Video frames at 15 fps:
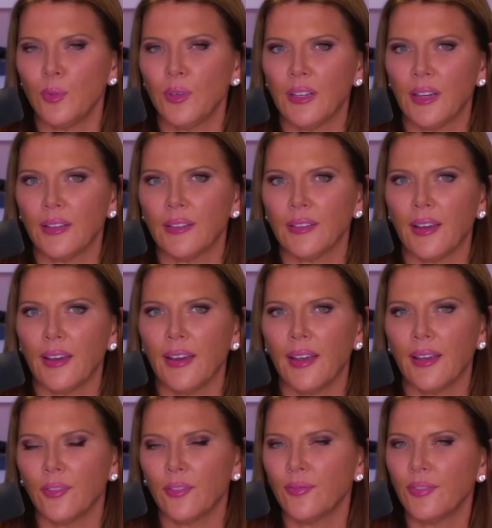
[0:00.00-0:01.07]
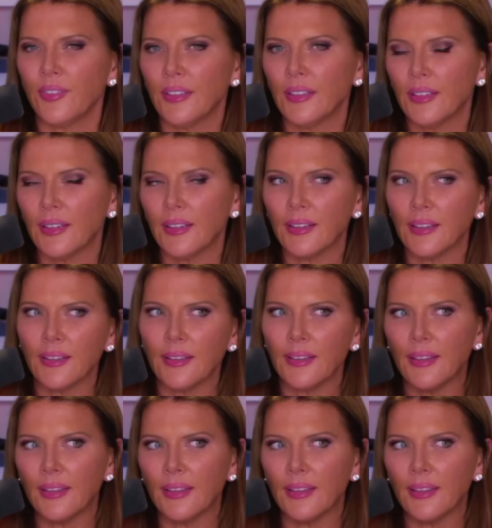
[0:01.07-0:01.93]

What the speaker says: because I have a feeling